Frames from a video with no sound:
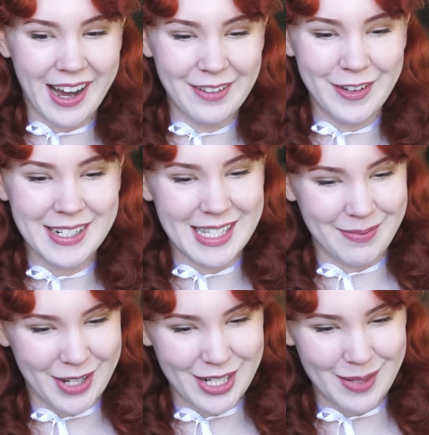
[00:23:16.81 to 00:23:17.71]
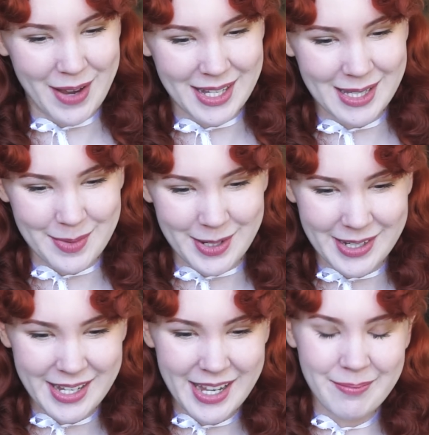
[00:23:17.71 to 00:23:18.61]
conflict as much as
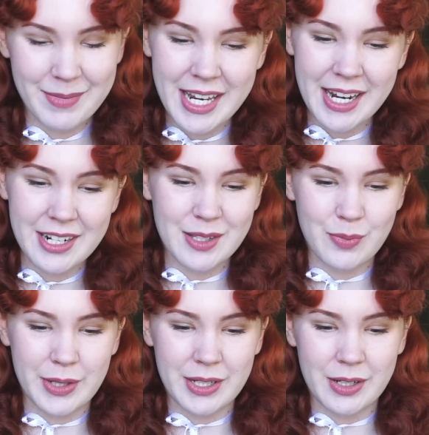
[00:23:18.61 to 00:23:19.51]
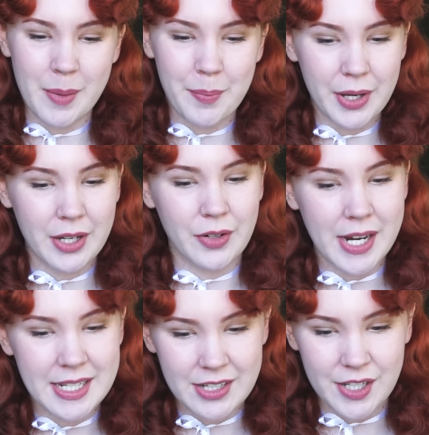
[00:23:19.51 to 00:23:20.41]
possible, mediators will put a
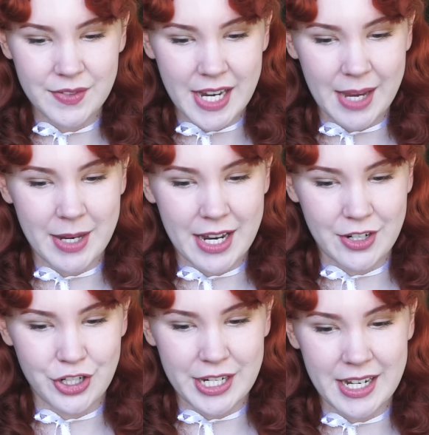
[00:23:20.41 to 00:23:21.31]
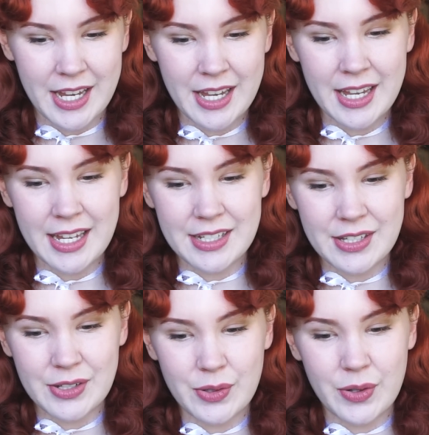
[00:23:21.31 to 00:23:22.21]
great deal of time and energy
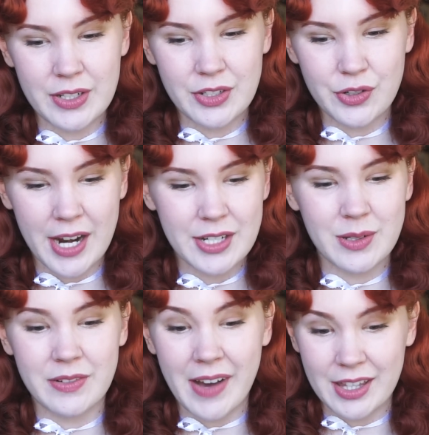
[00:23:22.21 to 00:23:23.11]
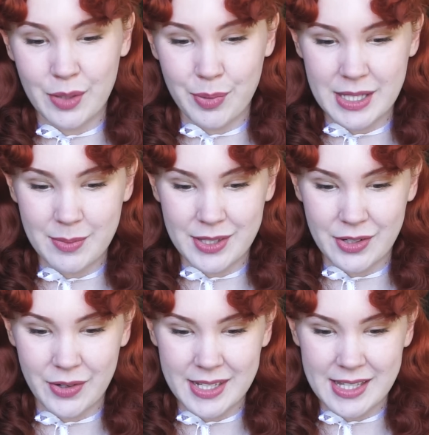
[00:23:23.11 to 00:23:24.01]
into trying to align their principles
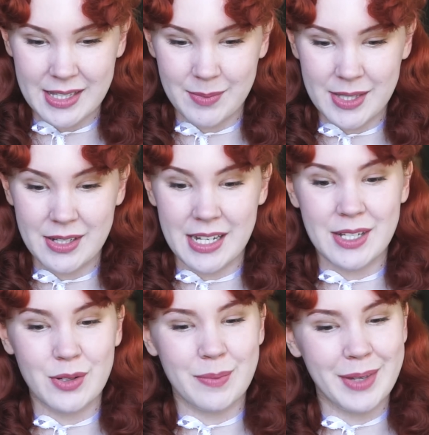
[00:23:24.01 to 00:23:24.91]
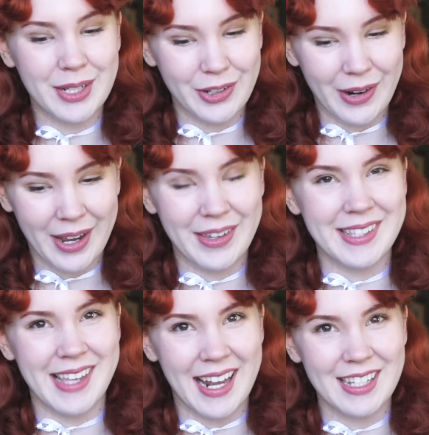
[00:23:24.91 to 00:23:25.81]
and criticisms into a middle ground
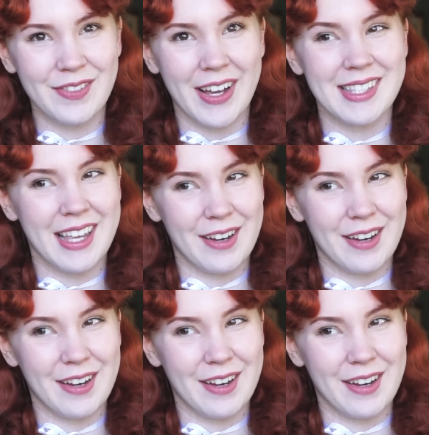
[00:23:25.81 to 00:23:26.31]
that satisfies